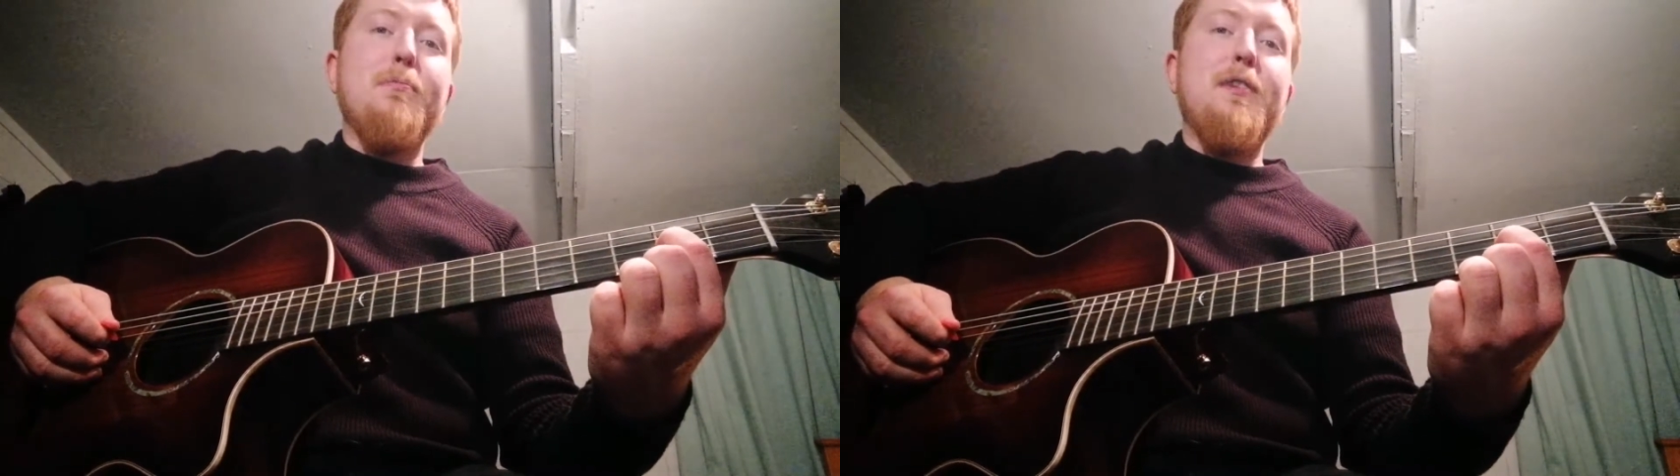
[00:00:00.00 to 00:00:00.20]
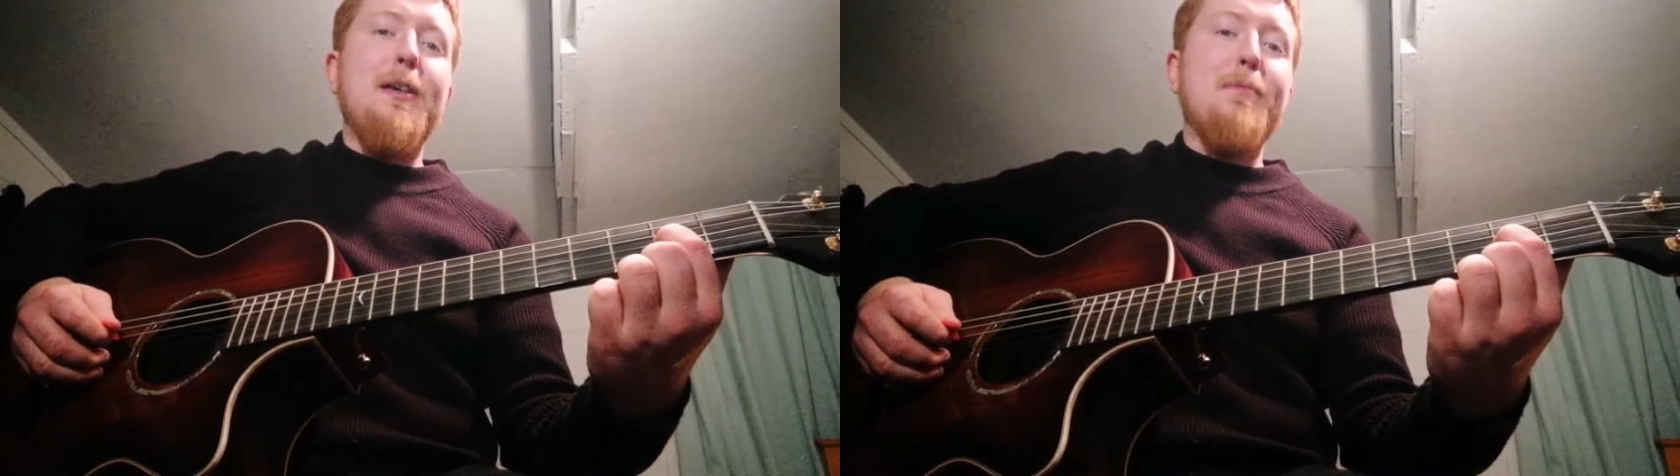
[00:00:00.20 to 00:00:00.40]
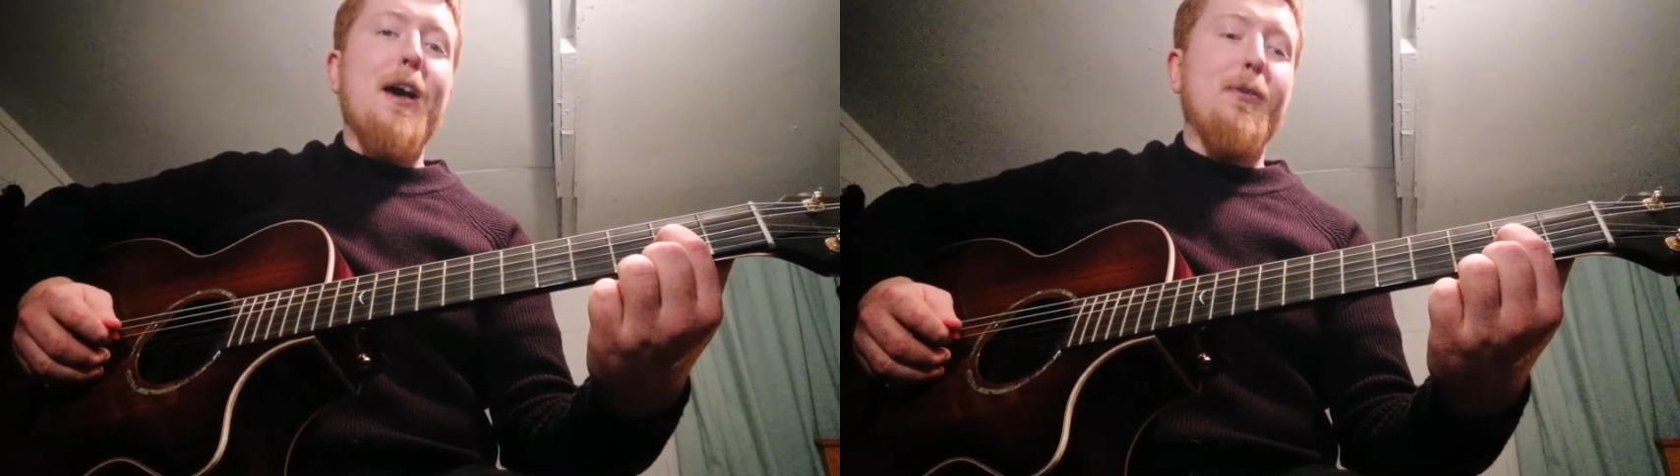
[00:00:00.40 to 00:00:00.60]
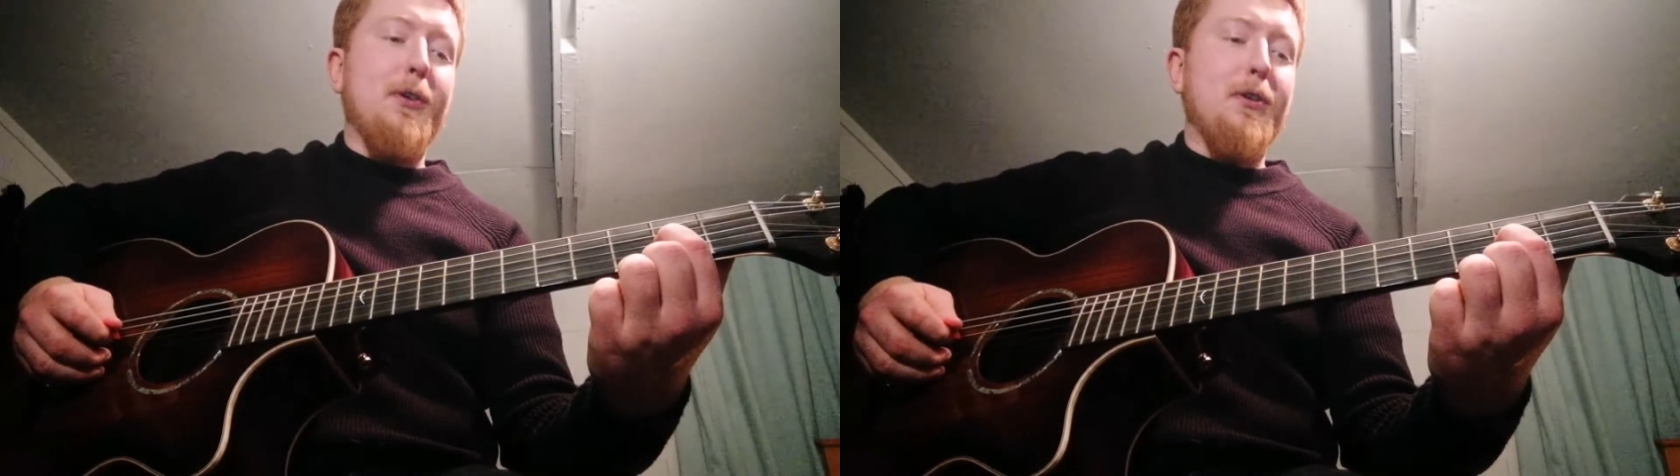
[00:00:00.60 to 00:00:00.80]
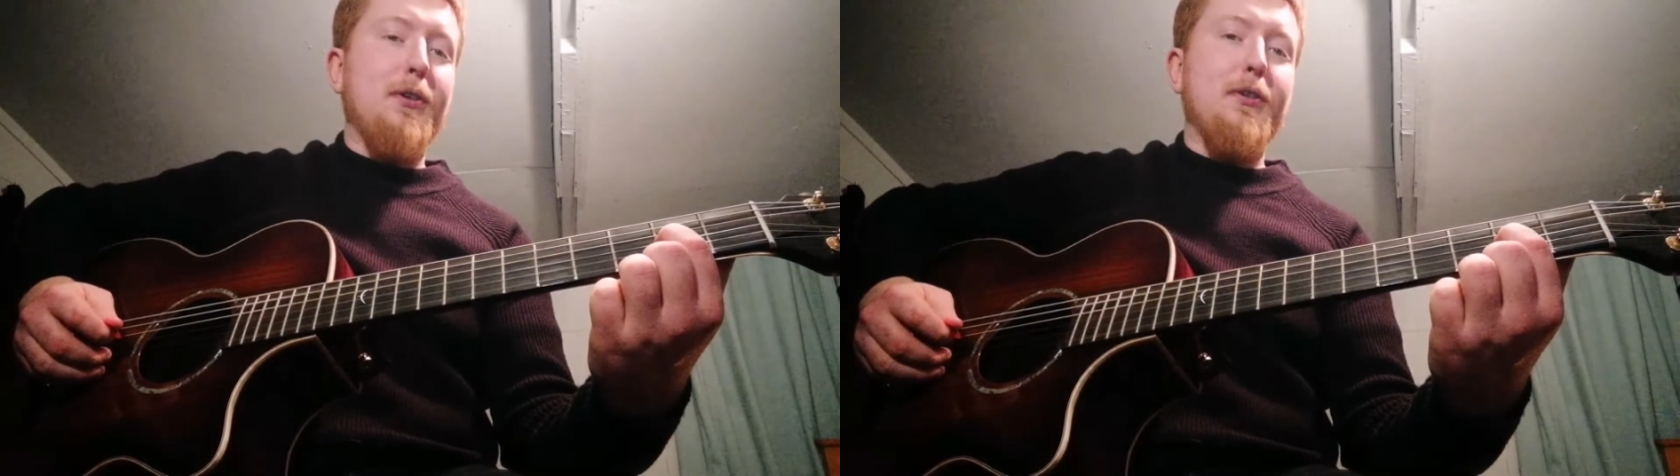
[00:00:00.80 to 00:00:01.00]
D power
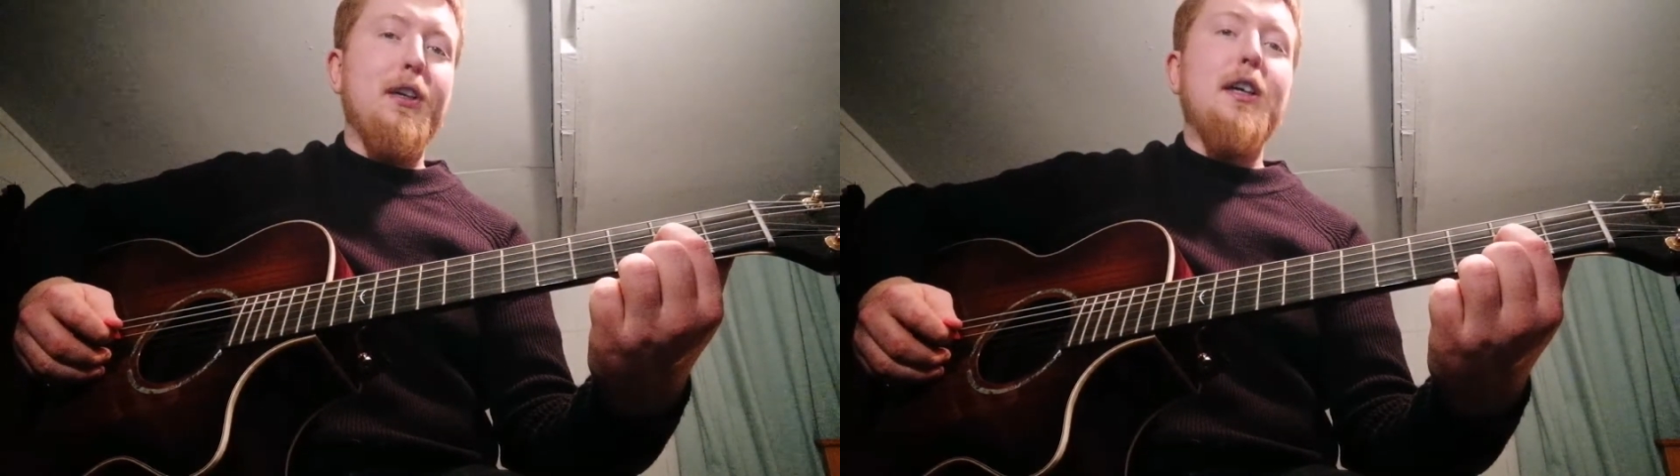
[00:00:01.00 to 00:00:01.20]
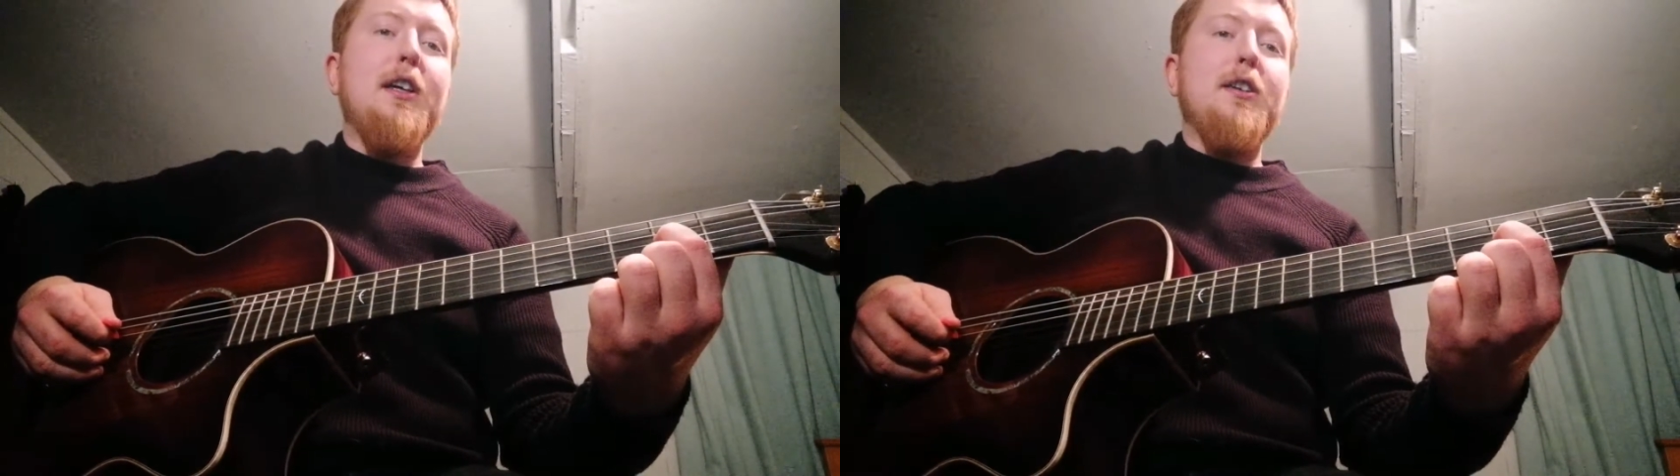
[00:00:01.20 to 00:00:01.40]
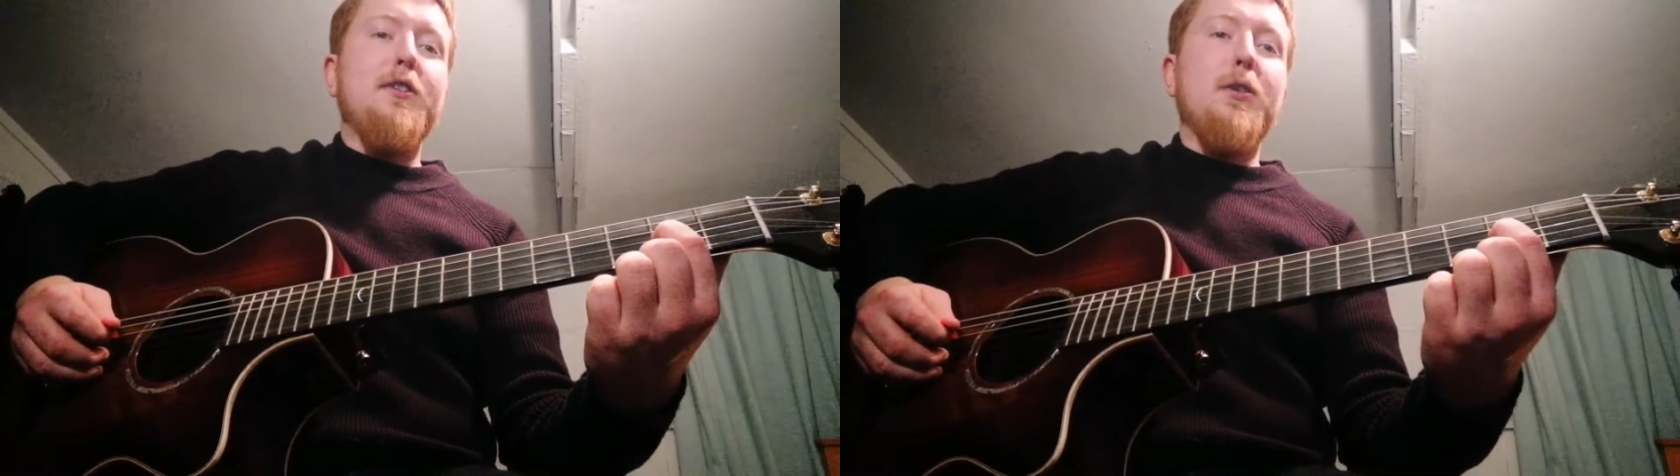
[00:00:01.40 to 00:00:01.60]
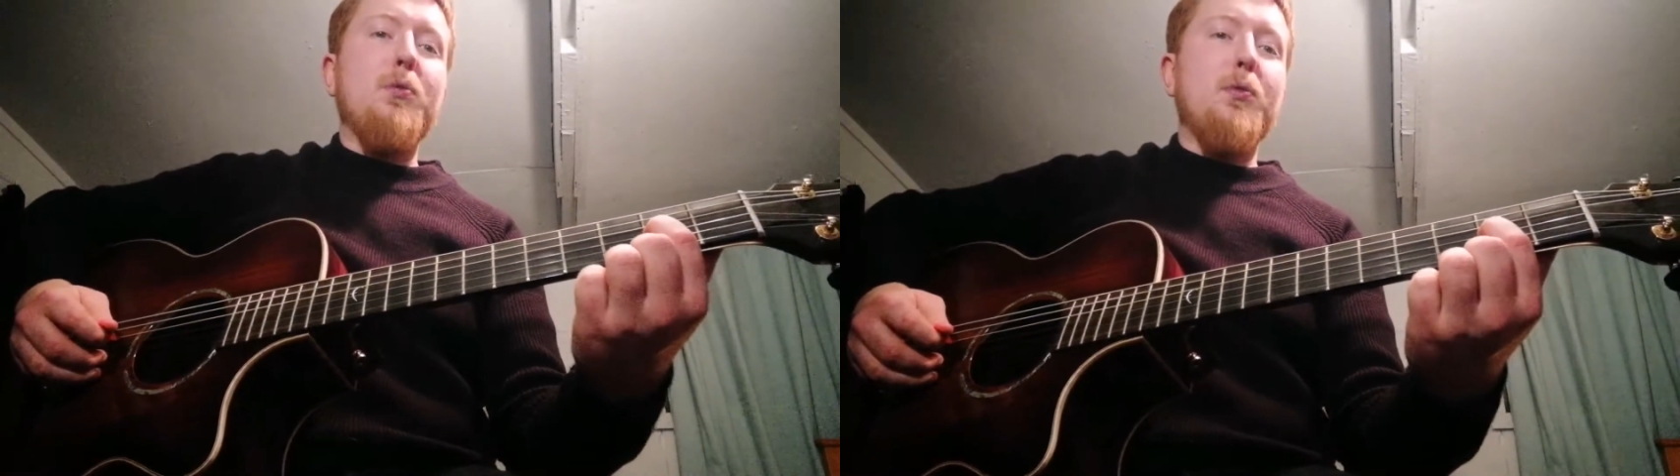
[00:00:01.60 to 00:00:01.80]
chord. So what